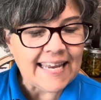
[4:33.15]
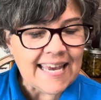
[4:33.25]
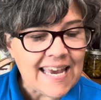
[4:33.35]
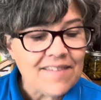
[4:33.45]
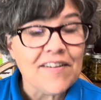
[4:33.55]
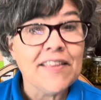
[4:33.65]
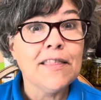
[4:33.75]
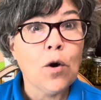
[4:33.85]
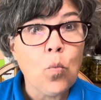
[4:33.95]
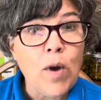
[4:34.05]
even
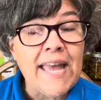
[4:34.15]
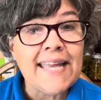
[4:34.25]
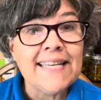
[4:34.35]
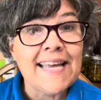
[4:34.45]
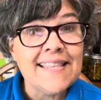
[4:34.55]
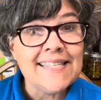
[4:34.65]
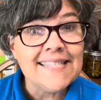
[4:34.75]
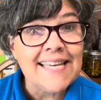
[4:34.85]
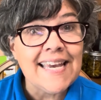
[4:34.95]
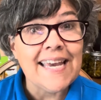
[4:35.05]
the wind and the
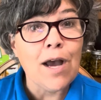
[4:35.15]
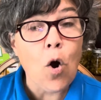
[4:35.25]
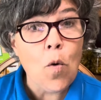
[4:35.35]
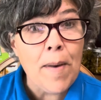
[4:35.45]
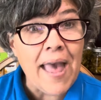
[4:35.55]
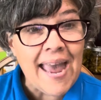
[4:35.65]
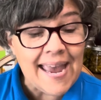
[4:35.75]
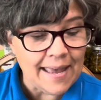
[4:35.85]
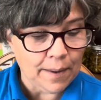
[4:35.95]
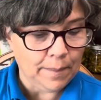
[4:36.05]
sea obey
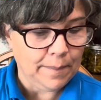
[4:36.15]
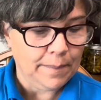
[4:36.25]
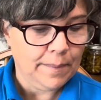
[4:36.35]
him?